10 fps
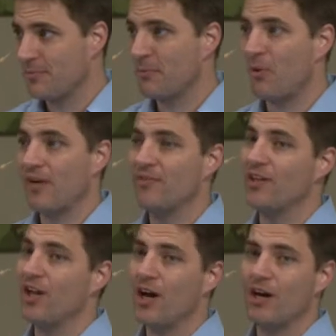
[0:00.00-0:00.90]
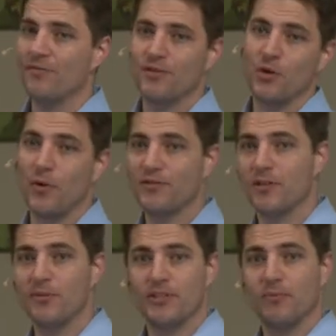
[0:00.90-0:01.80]
Me and my wife loved going to
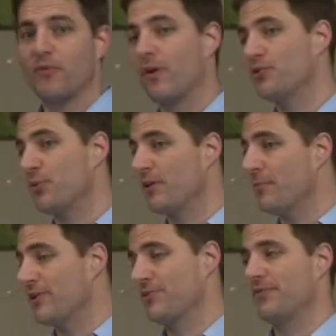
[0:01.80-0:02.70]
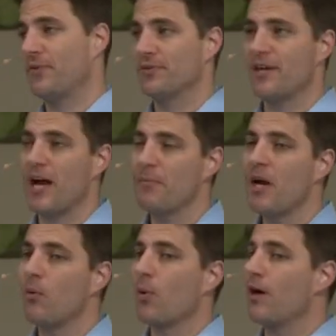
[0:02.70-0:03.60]
the museum before I joined the ministry full time.
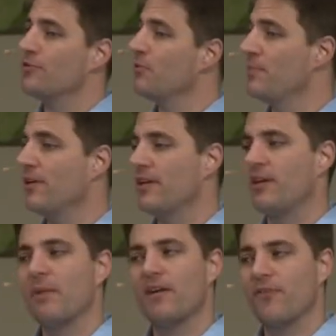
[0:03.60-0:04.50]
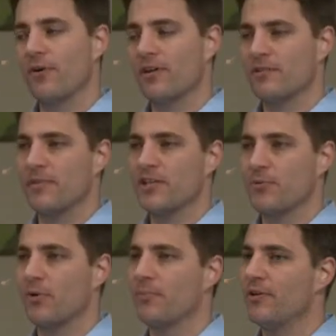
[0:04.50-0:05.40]
We're also building, you may have heard, as a
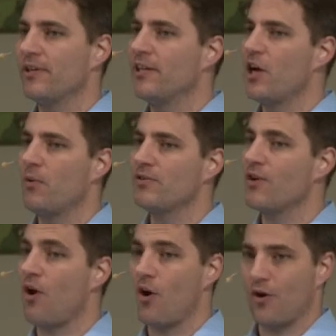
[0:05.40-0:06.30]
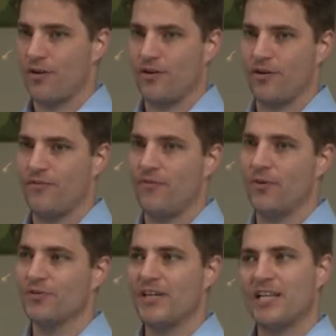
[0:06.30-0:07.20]
ministry, we're building Noah's Ark.
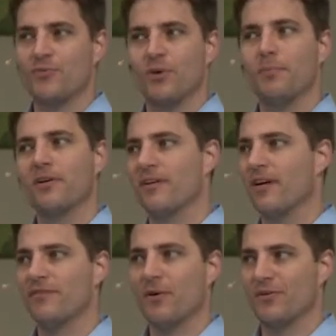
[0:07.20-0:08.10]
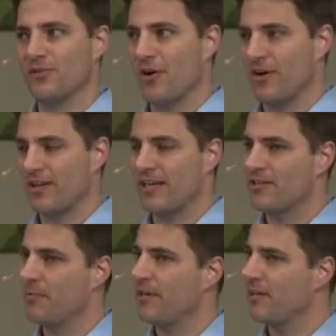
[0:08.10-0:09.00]
Full-size replica of Noah's Ark, and that's
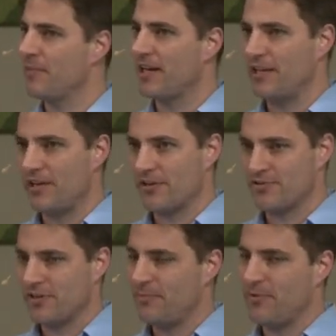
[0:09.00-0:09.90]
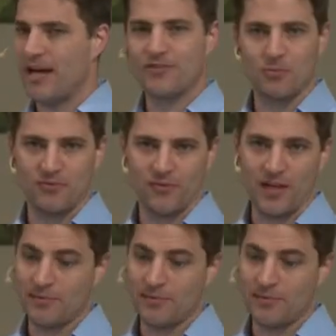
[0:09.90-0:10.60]
coming in about a year, so keep your eyes open for that.